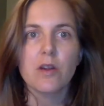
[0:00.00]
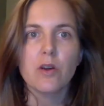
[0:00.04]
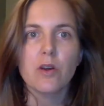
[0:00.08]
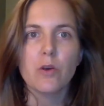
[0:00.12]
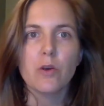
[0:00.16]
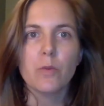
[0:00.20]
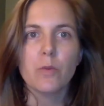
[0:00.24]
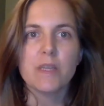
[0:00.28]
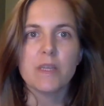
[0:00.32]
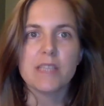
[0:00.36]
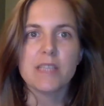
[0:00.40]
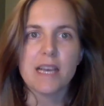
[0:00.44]

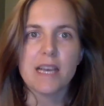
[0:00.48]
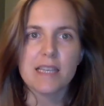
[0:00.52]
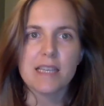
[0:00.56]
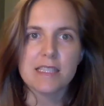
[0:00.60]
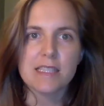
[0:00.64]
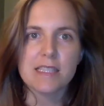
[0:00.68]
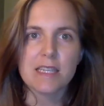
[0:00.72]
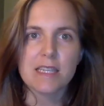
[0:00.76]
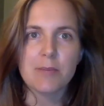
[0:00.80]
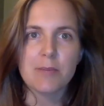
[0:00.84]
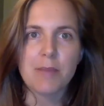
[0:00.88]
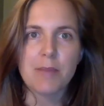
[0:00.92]
We test
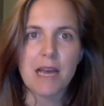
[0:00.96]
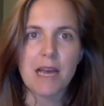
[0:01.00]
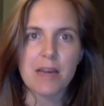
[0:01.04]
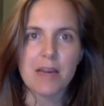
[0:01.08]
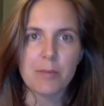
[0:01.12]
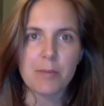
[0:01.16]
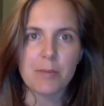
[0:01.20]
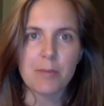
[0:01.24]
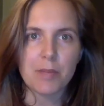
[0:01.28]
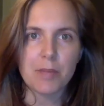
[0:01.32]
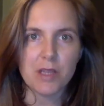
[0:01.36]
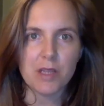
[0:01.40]

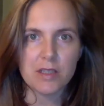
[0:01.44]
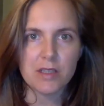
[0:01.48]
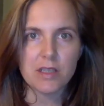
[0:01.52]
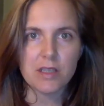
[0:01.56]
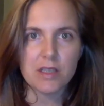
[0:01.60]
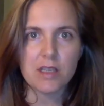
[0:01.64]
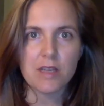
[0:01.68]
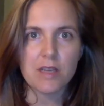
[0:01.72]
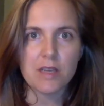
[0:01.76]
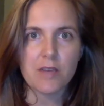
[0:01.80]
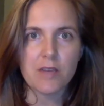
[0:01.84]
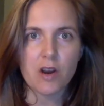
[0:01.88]
compatibility
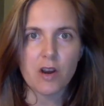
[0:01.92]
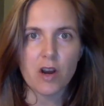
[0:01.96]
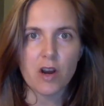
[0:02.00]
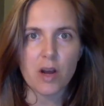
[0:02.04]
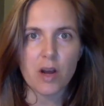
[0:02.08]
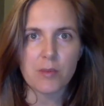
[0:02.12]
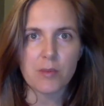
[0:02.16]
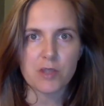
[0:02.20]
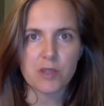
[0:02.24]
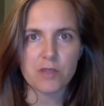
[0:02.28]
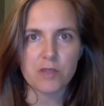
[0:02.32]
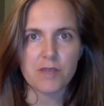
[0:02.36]
of our
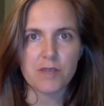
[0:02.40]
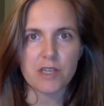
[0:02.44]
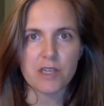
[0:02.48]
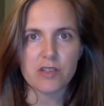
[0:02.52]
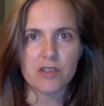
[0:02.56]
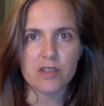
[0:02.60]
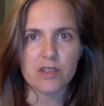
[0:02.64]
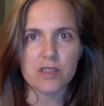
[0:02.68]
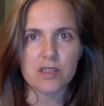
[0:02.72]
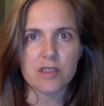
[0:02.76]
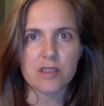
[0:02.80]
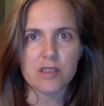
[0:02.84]

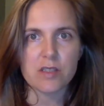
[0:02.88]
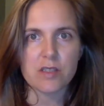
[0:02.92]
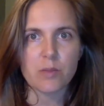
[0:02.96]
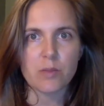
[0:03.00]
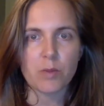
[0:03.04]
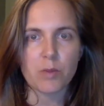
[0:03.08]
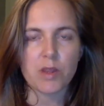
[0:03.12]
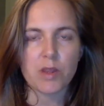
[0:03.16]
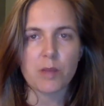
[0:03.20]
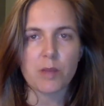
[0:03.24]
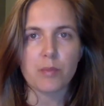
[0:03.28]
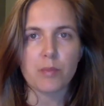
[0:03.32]
observations
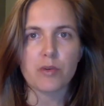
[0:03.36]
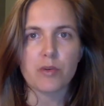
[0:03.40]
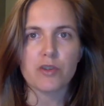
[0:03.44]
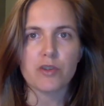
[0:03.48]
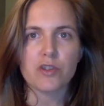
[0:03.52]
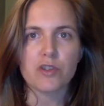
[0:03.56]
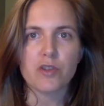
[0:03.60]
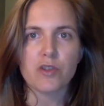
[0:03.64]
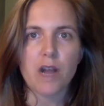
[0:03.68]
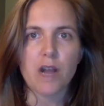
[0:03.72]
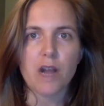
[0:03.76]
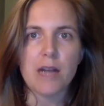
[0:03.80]
with the
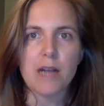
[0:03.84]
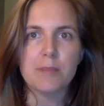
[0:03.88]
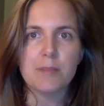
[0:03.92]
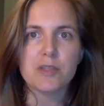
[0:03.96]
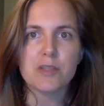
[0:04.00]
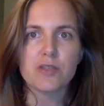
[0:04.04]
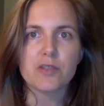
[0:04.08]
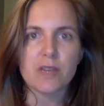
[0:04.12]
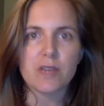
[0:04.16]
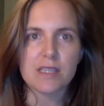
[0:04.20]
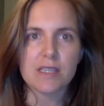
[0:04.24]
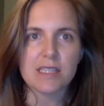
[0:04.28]
prescribed
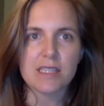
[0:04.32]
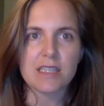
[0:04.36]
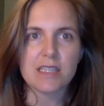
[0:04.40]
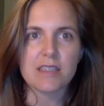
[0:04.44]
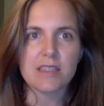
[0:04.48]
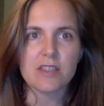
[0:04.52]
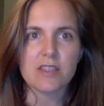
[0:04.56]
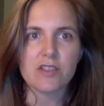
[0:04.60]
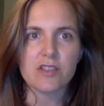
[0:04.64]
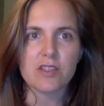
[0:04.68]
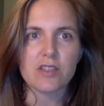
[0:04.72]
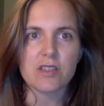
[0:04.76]
stress
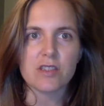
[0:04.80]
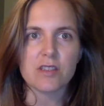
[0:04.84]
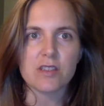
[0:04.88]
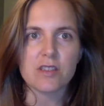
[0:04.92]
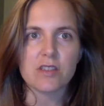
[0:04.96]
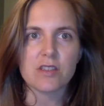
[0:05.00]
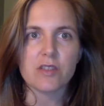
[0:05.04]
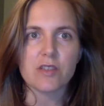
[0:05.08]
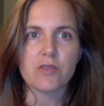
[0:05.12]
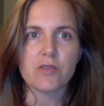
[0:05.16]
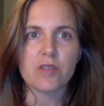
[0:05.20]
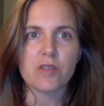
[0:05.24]
conditions
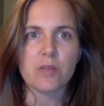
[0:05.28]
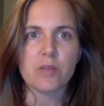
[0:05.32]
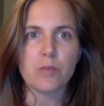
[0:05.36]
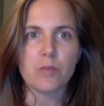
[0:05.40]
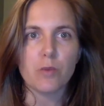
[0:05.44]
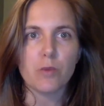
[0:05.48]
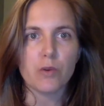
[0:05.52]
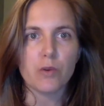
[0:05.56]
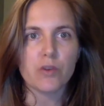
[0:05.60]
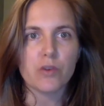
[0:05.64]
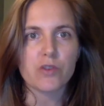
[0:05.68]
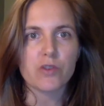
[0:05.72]
using
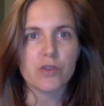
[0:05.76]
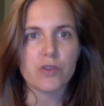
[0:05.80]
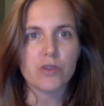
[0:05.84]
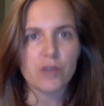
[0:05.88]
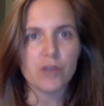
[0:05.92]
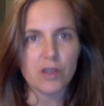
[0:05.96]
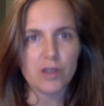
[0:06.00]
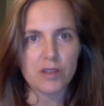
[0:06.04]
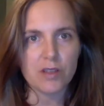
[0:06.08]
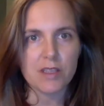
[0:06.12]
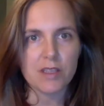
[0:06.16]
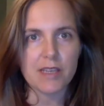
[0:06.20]
more
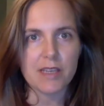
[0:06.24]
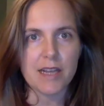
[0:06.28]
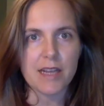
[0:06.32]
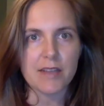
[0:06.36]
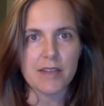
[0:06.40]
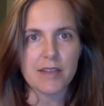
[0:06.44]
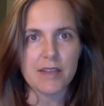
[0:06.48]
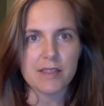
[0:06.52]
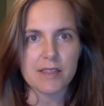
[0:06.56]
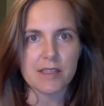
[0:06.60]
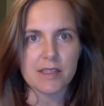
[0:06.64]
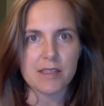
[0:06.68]
circle
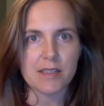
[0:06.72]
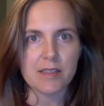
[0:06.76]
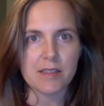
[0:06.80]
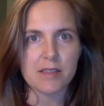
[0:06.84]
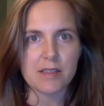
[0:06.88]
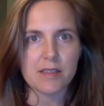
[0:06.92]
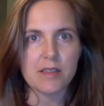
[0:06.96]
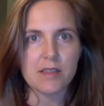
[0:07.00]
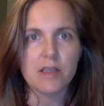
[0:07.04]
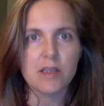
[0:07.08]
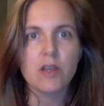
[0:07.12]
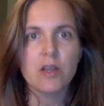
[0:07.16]

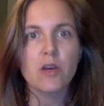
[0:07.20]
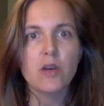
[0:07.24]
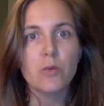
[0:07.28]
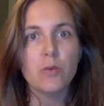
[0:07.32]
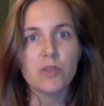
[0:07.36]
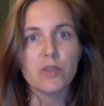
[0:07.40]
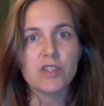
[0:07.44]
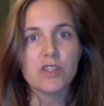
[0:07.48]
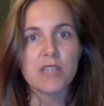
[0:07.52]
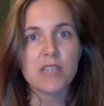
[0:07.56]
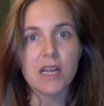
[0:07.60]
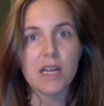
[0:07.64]
analyses,
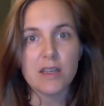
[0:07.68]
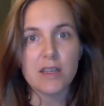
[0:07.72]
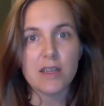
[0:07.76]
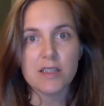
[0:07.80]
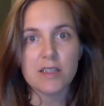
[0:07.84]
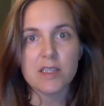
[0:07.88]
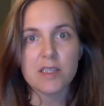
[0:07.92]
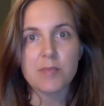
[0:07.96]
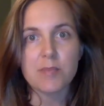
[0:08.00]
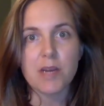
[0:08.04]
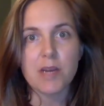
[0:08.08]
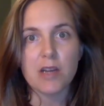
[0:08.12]
which tell
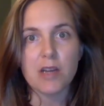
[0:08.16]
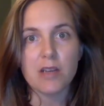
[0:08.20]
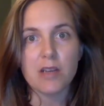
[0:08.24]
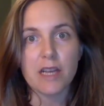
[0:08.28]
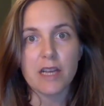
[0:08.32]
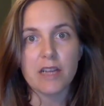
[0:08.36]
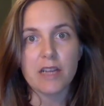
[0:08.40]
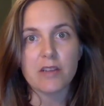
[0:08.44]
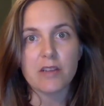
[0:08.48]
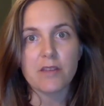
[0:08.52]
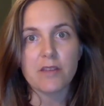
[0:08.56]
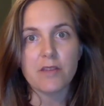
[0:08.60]
us about
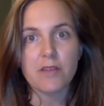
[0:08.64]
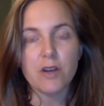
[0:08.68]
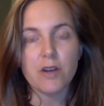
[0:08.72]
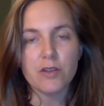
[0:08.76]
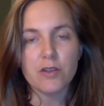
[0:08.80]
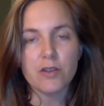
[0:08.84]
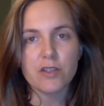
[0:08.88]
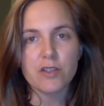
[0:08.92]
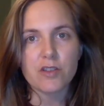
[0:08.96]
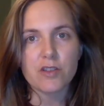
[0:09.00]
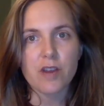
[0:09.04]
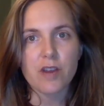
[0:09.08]
likely fault
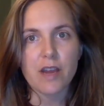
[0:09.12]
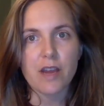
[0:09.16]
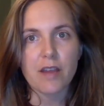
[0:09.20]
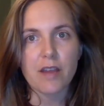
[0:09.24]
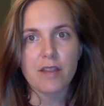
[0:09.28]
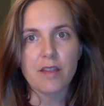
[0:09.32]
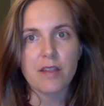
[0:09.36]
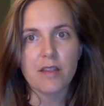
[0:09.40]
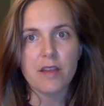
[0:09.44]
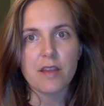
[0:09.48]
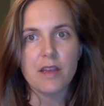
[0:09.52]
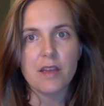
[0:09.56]
strength,
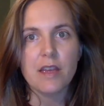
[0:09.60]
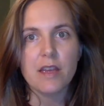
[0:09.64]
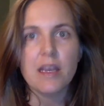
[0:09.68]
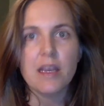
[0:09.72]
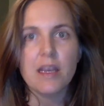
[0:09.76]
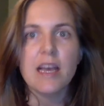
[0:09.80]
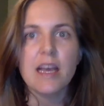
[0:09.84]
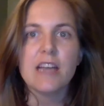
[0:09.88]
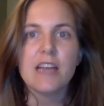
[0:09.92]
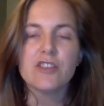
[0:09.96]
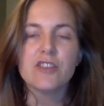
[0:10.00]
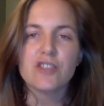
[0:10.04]

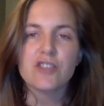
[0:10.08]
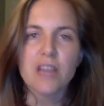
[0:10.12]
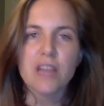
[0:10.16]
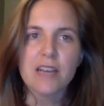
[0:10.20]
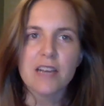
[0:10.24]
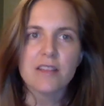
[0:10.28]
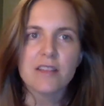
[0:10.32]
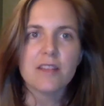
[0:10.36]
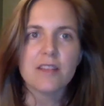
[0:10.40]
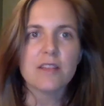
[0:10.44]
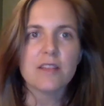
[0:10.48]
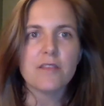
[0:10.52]
and check
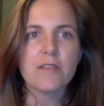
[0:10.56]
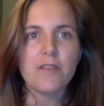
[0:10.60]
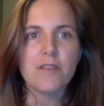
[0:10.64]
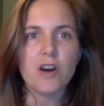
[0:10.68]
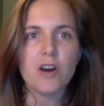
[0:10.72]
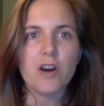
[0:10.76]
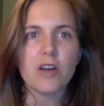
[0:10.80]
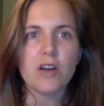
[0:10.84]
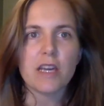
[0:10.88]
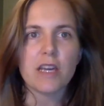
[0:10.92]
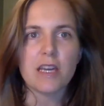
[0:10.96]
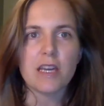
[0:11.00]
that the
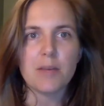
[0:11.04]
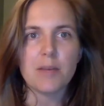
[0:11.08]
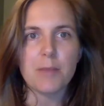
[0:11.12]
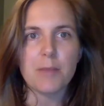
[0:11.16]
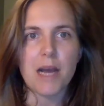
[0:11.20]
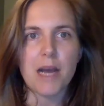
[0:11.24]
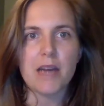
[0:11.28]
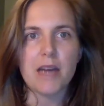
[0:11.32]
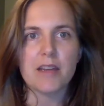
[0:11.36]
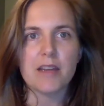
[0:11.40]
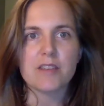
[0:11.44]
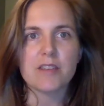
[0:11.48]
fault
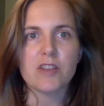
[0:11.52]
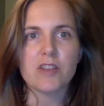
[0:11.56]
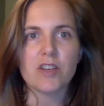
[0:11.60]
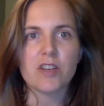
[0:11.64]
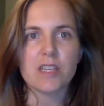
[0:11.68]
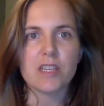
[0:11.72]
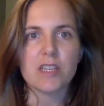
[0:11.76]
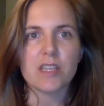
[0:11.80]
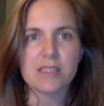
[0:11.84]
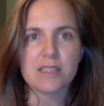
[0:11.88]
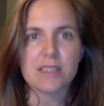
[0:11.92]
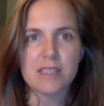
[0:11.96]
kinematics are
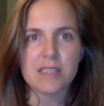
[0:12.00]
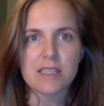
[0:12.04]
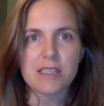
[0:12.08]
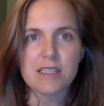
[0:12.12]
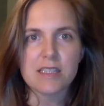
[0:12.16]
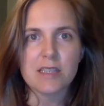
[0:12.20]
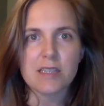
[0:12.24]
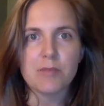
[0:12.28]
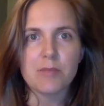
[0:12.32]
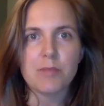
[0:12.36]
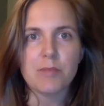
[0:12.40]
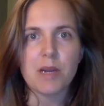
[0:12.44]

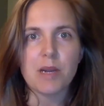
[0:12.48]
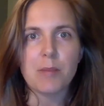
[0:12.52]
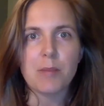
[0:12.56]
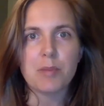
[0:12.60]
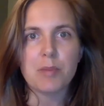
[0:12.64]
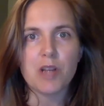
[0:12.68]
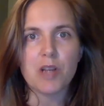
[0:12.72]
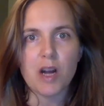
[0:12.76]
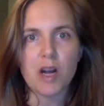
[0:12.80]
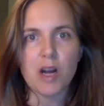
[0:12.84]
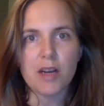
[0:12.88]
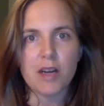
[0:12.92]
consistent by
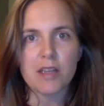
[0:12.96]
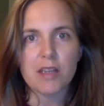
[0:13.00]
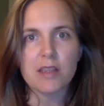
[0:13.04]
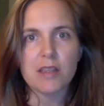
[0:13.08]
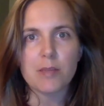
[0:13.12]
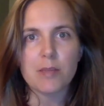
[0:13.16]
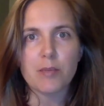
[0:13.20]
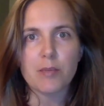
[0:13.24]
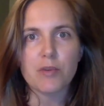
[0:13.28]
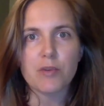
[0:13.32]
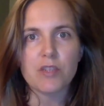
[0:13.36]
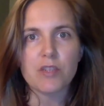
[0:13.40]
plotting the
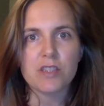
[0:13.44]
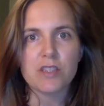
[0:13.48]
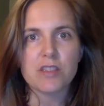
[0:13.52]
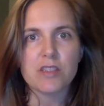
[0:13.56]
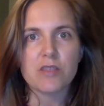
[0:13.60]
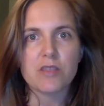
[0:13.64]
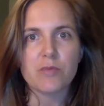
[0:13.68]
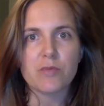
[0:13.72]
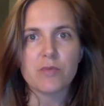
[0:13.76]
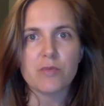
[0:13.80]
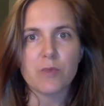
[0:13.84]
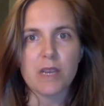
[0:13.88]

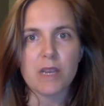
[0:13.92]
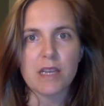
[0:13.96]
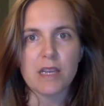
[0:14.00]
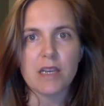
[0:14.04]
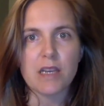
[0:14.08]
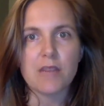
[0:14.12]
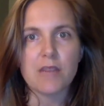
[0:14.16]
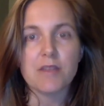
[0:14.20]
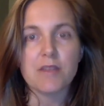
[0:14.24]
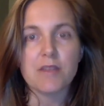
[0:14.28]
predicted rake of the